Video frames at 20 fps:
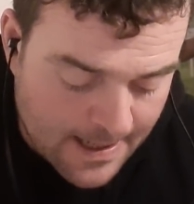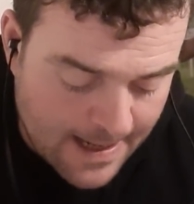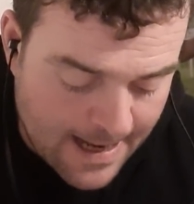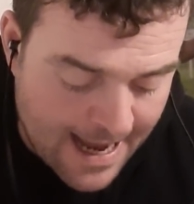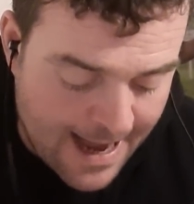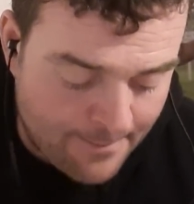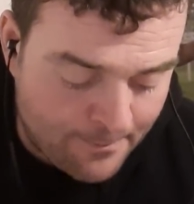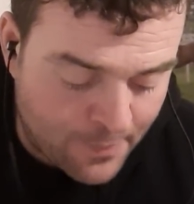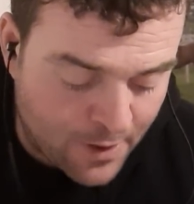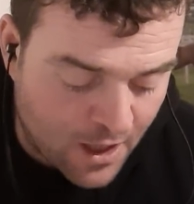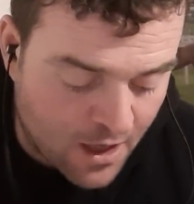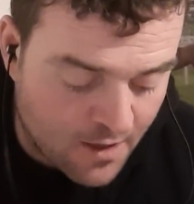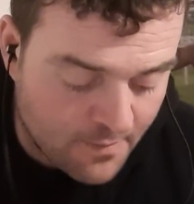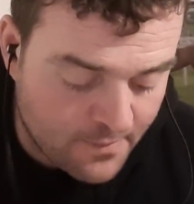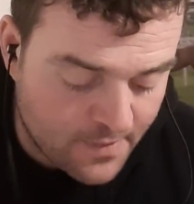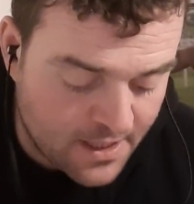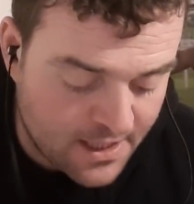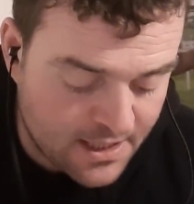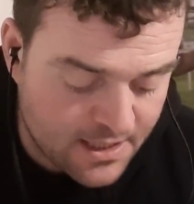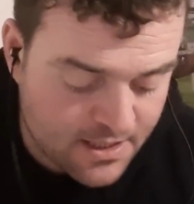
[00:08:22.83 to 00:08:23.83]

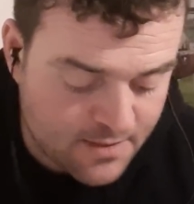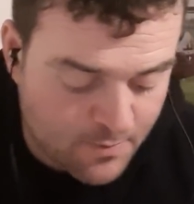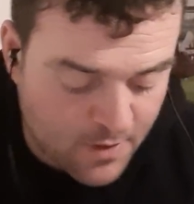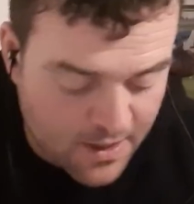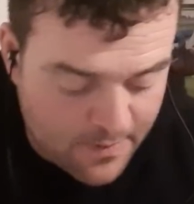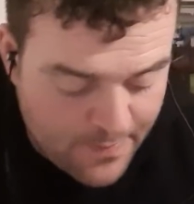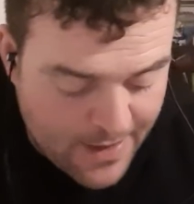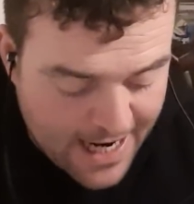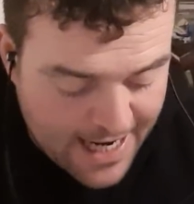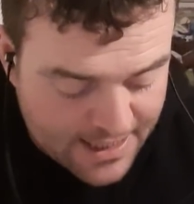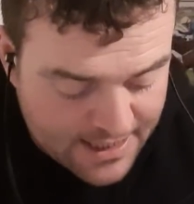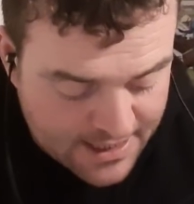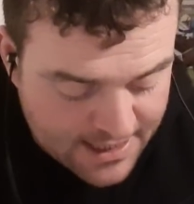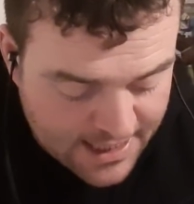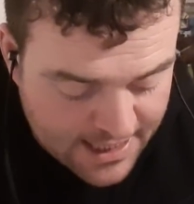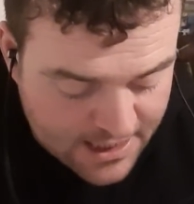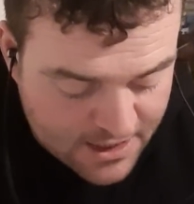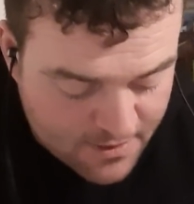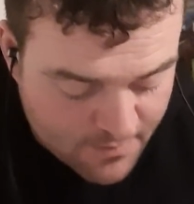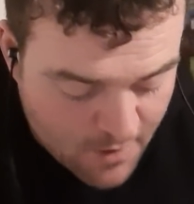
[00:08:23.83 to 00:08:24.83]
aplomb, is my bet of the
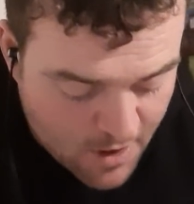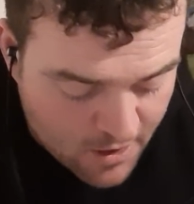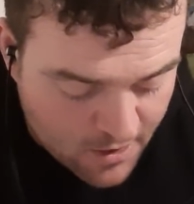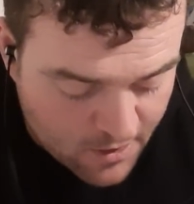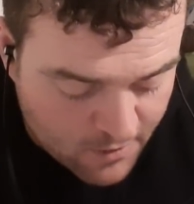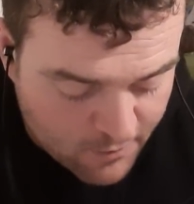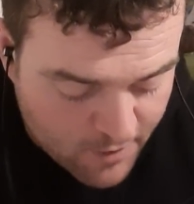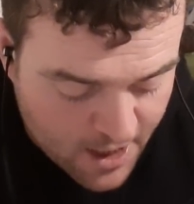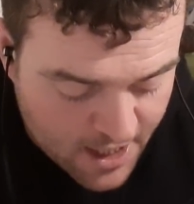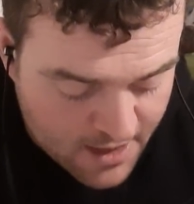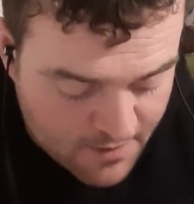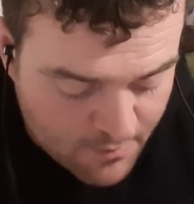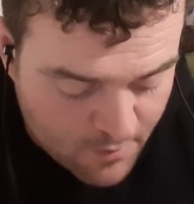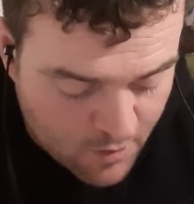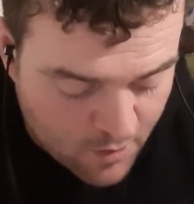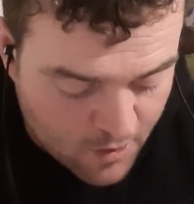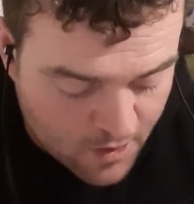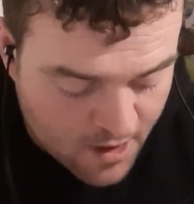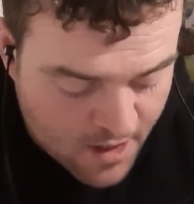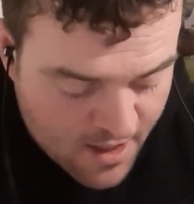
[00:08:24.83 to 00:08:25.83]
day tomorrow. Ryan
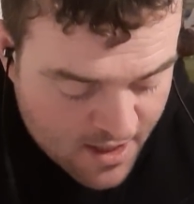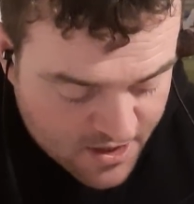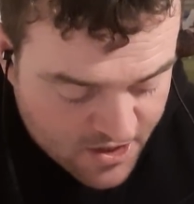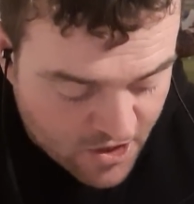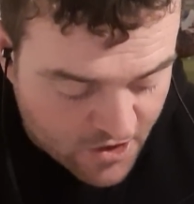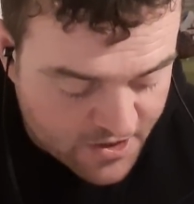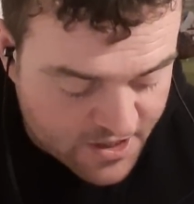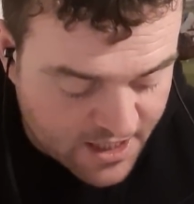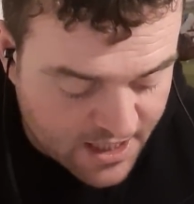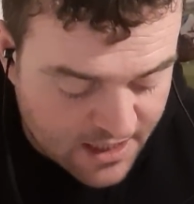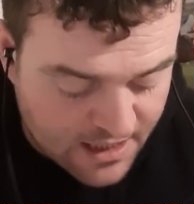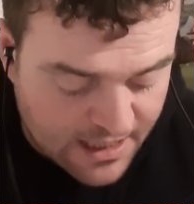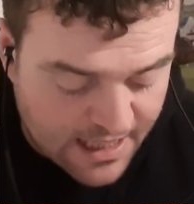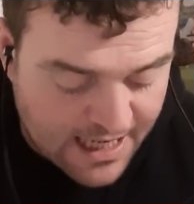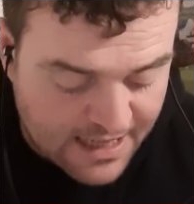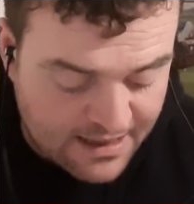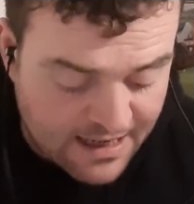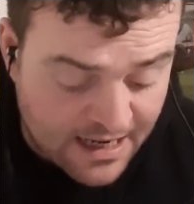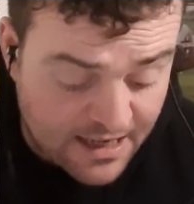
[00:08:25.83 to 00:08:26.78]
Moore, 13-8.